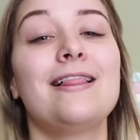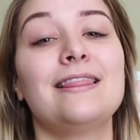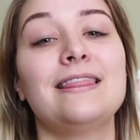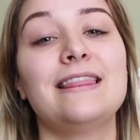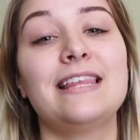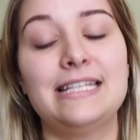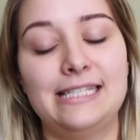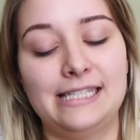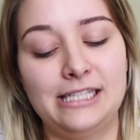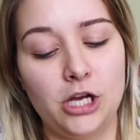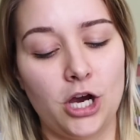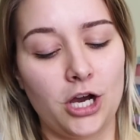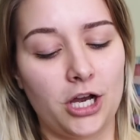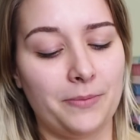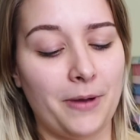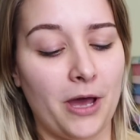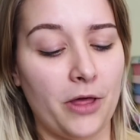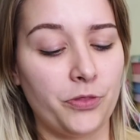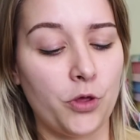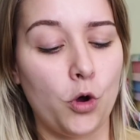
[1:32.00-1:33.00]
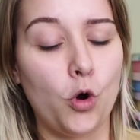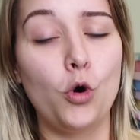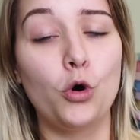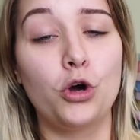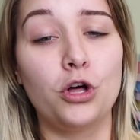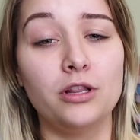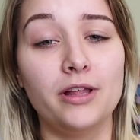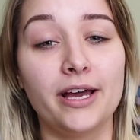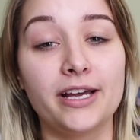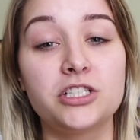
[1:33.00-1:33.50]
let's talk about the whole
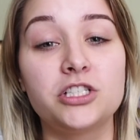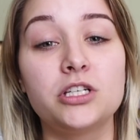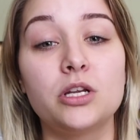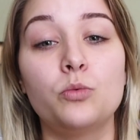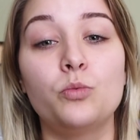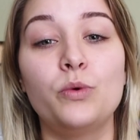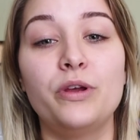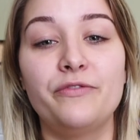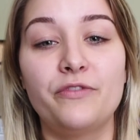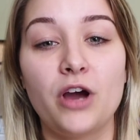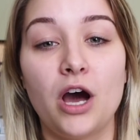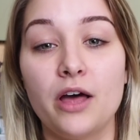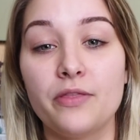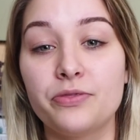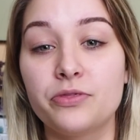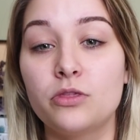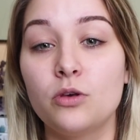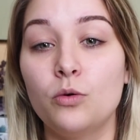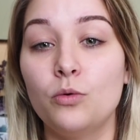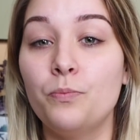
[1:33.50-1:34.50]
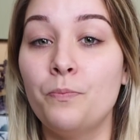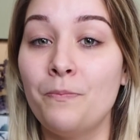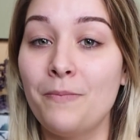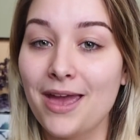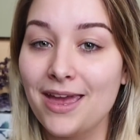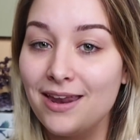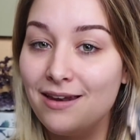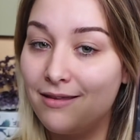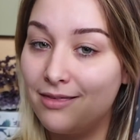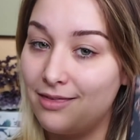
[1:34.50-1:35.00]
collection. We've got the
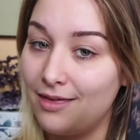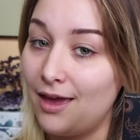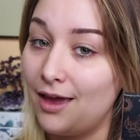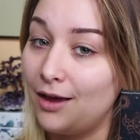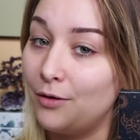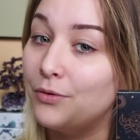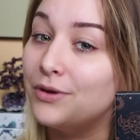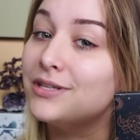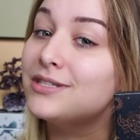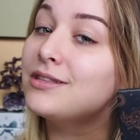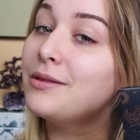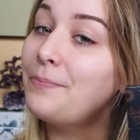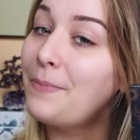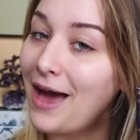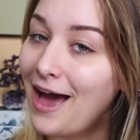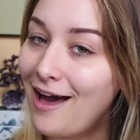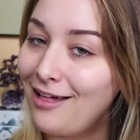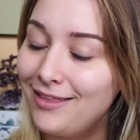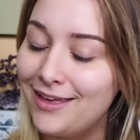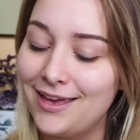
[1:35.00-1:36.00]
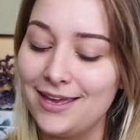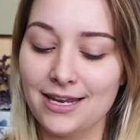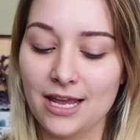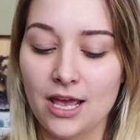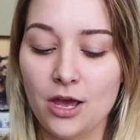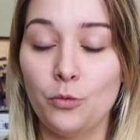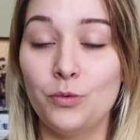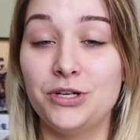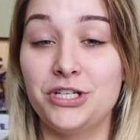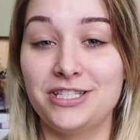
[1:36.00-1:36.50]
main thing was the palette,
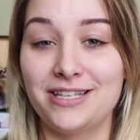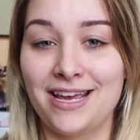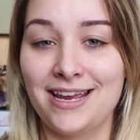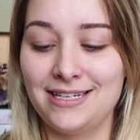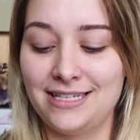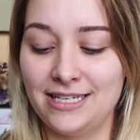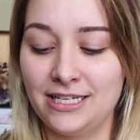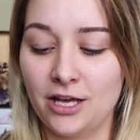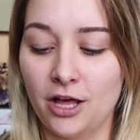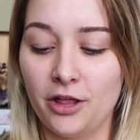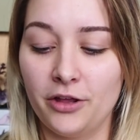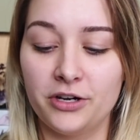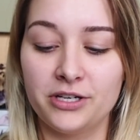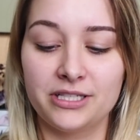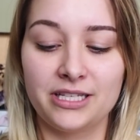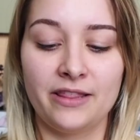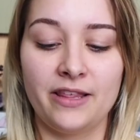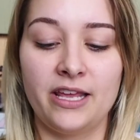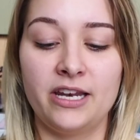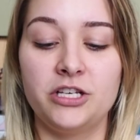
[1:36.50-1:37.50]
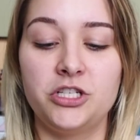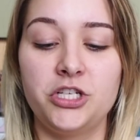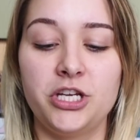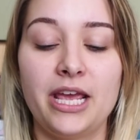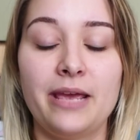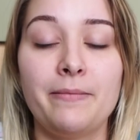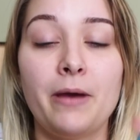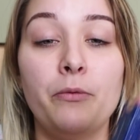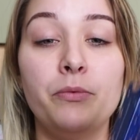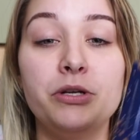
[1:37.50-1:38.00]
which is $18, and then she
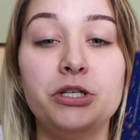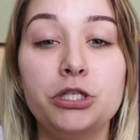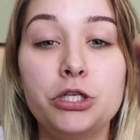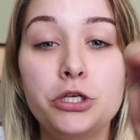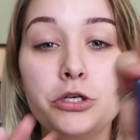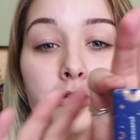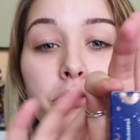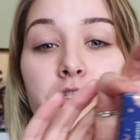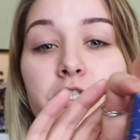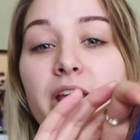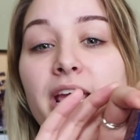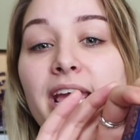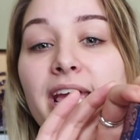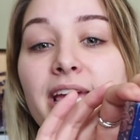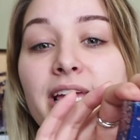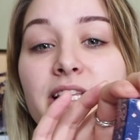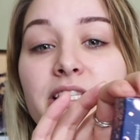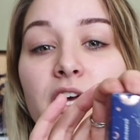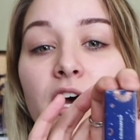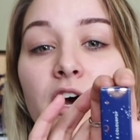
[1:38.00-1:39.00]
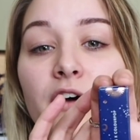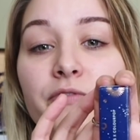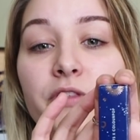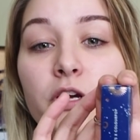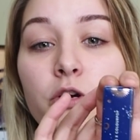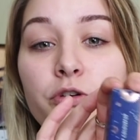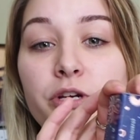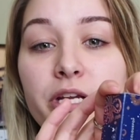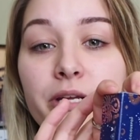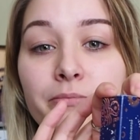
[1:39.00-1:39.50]
came out with 2 shades of the
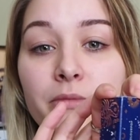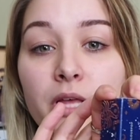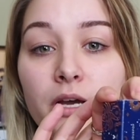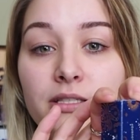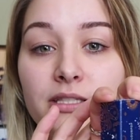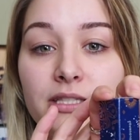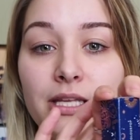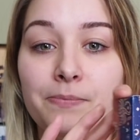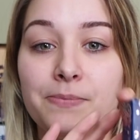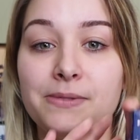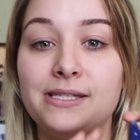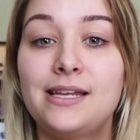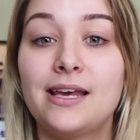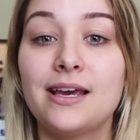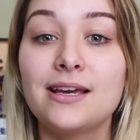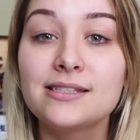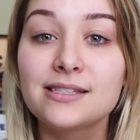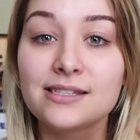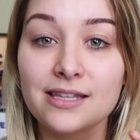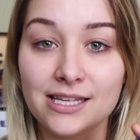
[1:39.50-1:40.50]
Cream Luxe lipsticks.